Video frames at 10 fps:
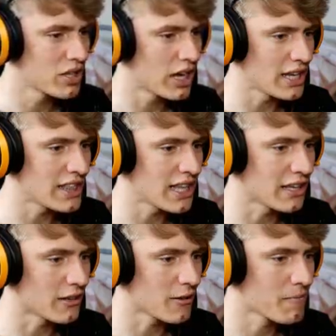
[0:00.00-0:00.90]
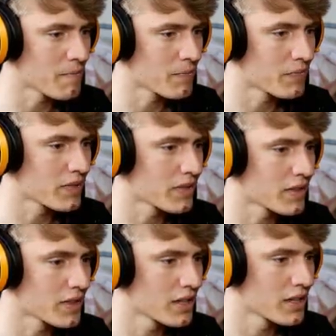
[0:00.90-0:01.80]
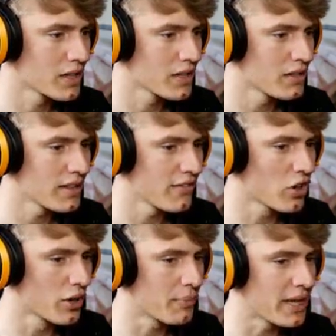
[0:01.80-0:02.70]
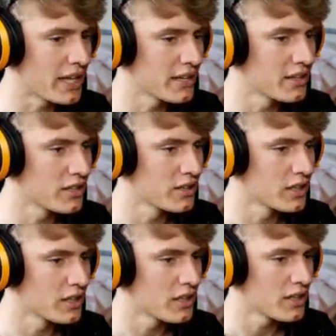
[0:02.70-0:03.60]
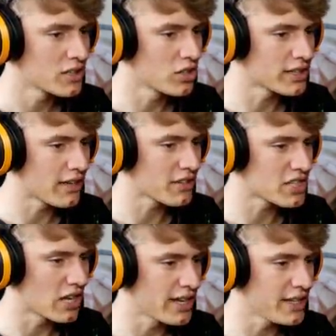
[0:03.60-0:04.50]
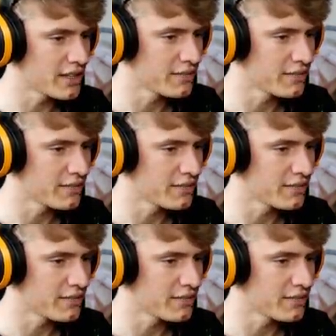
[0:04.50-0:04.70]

I think. They've got to be. Let's look down the side.